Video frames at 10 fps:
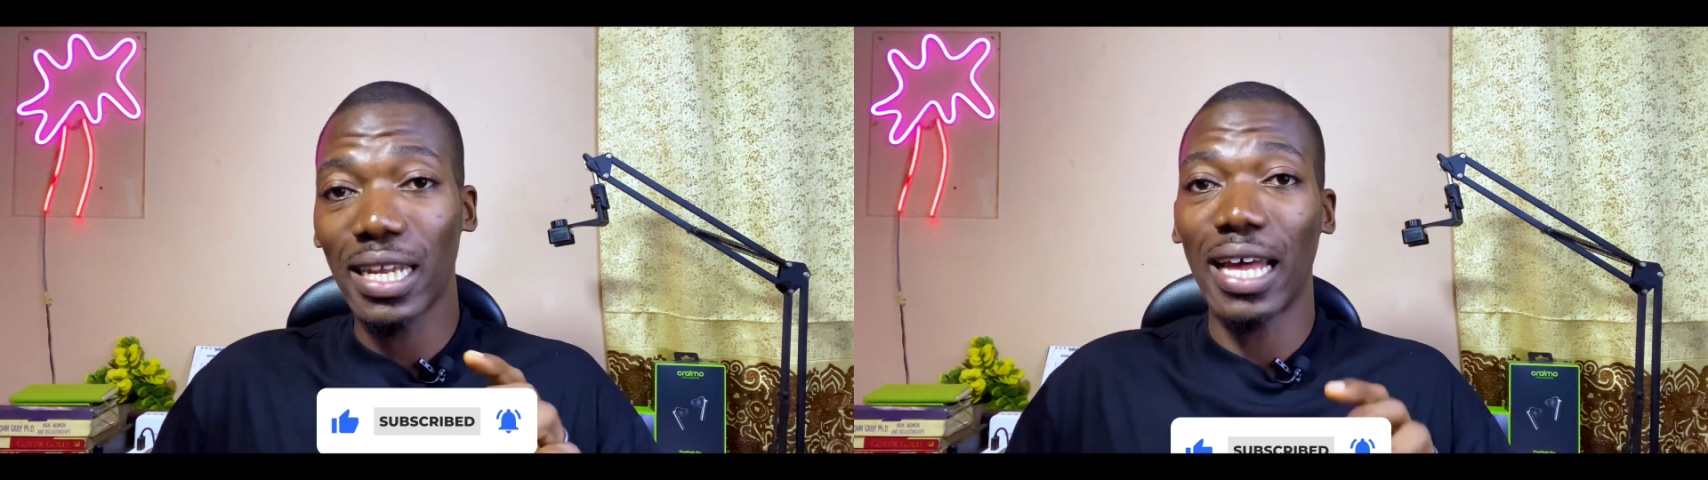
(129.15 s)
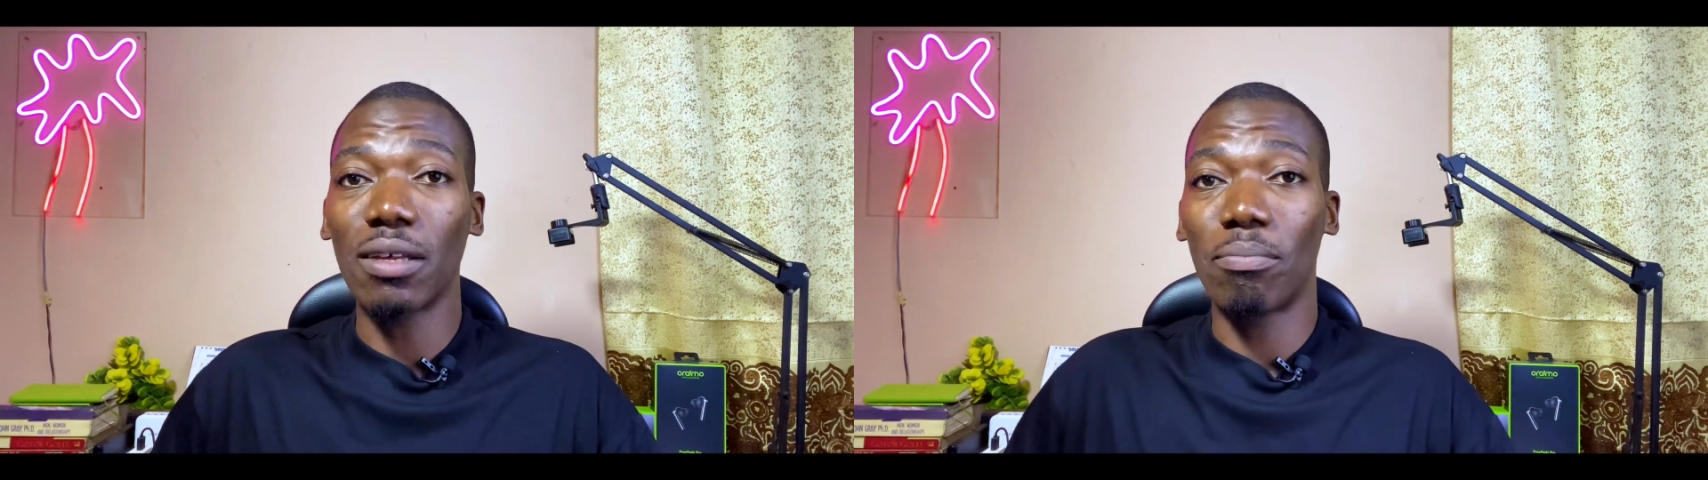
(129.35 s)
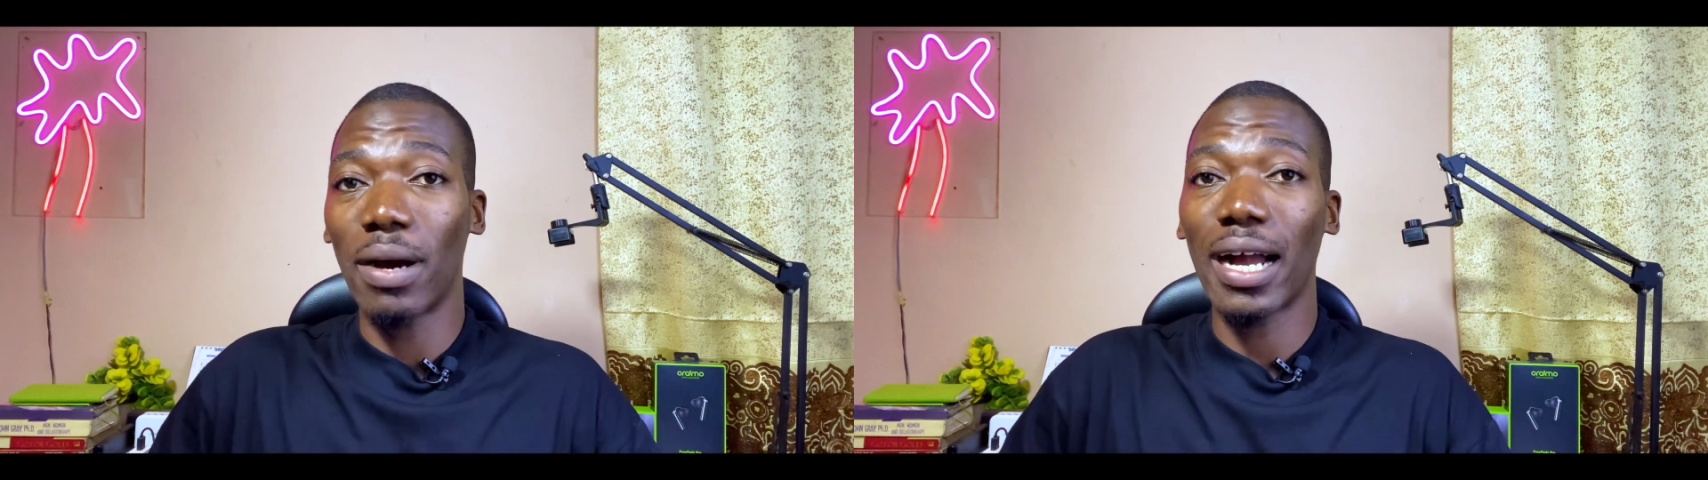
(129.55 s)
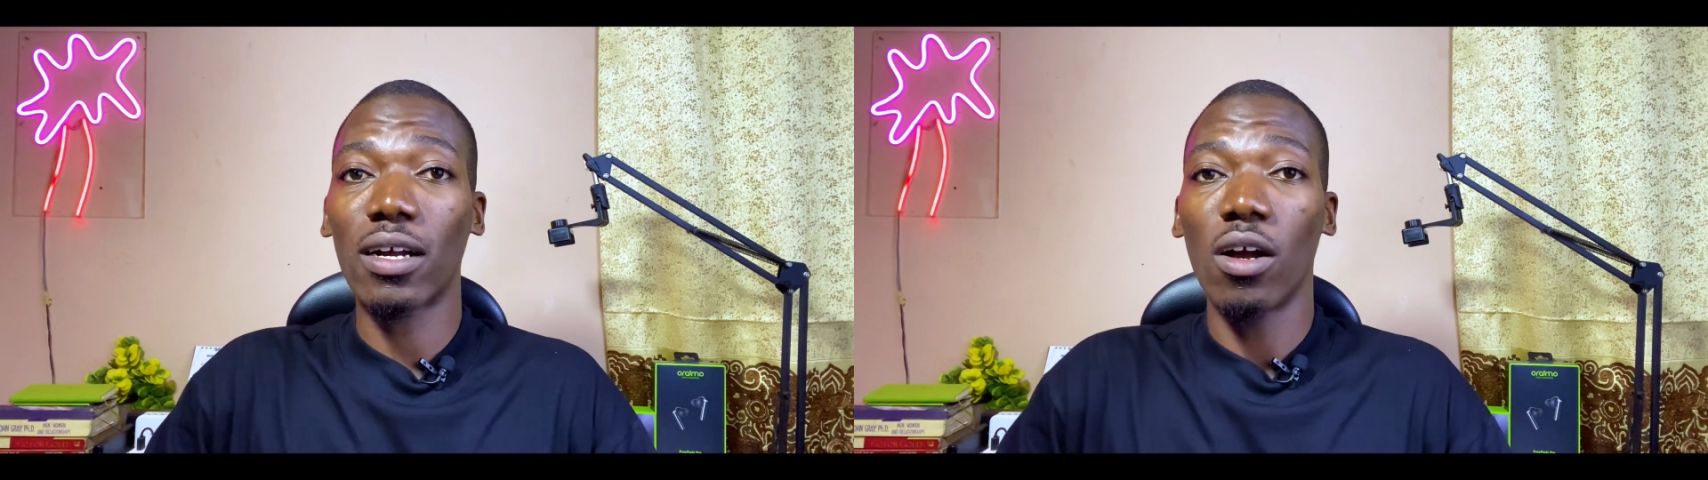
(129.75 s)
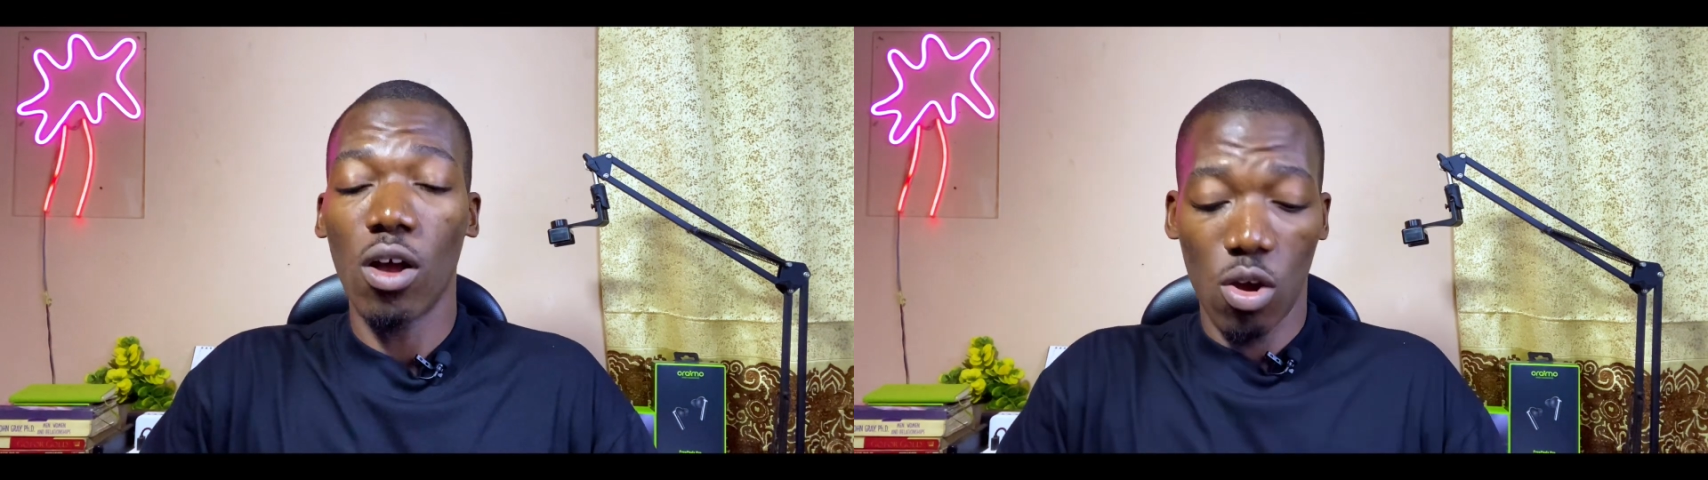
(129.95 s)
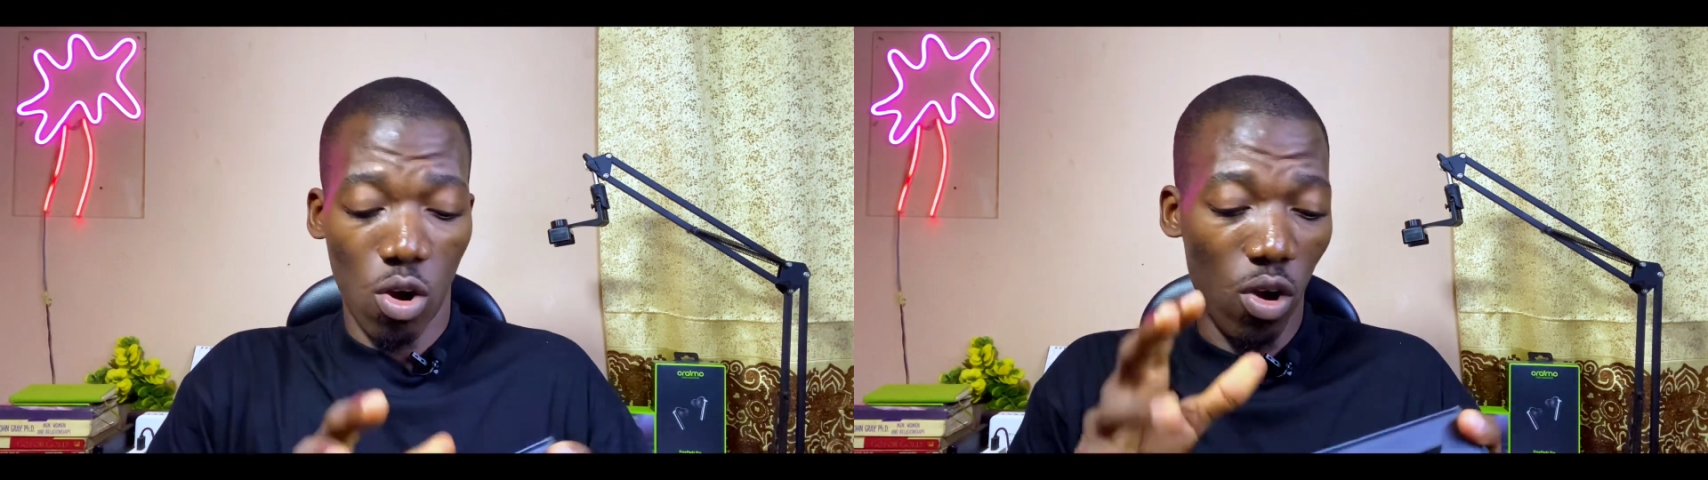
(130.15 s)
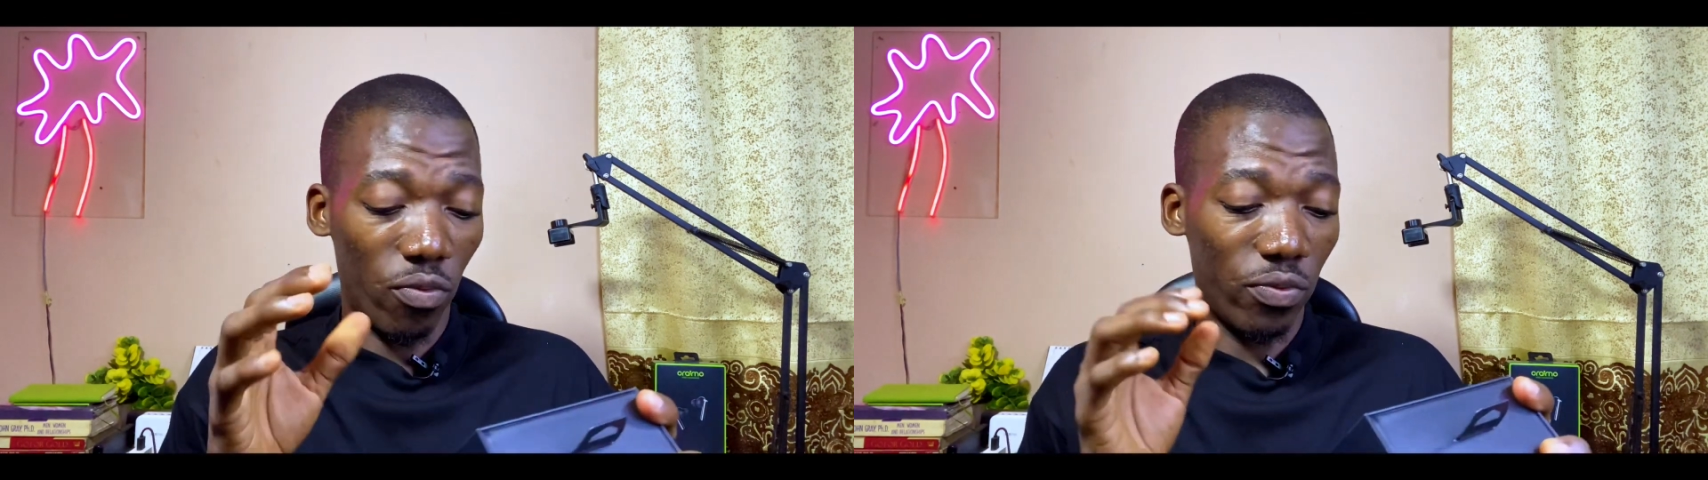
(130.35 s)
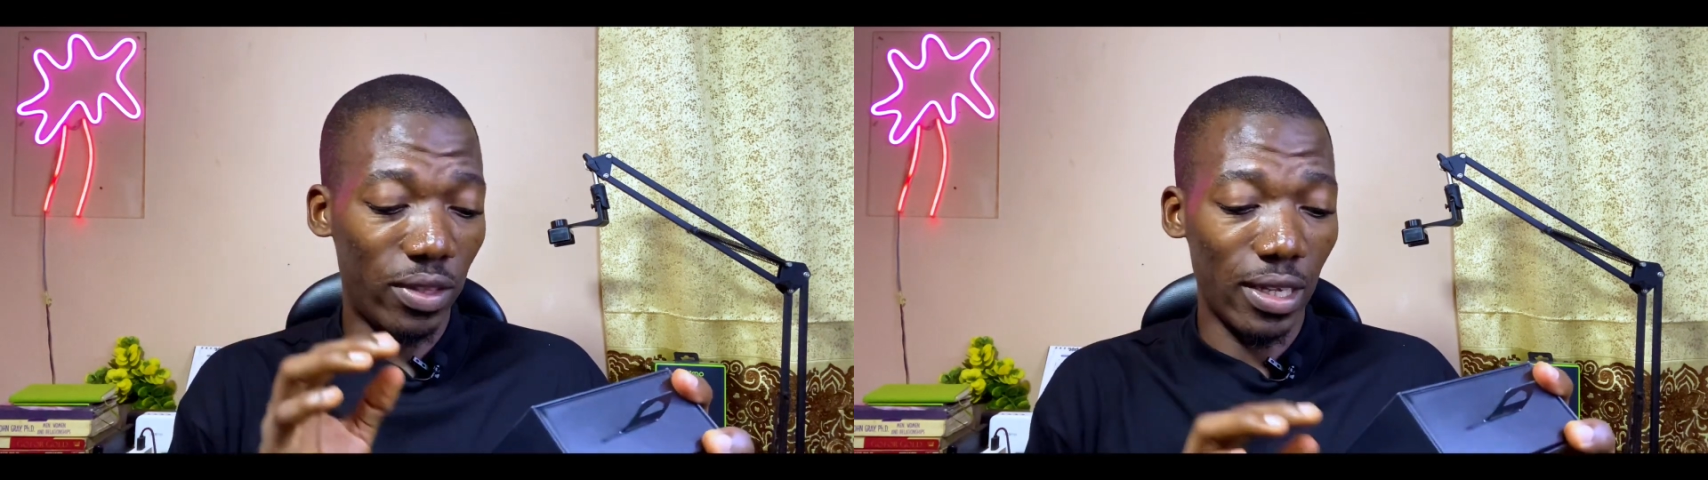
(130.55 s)
at the back
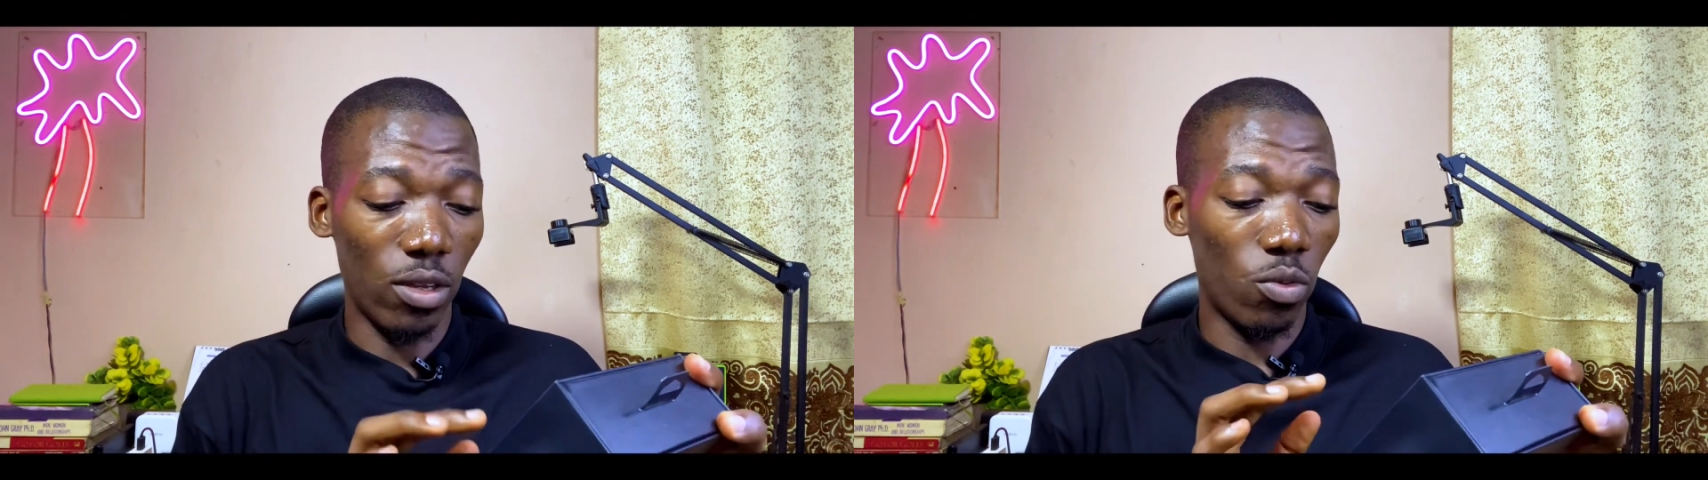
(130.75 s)
of the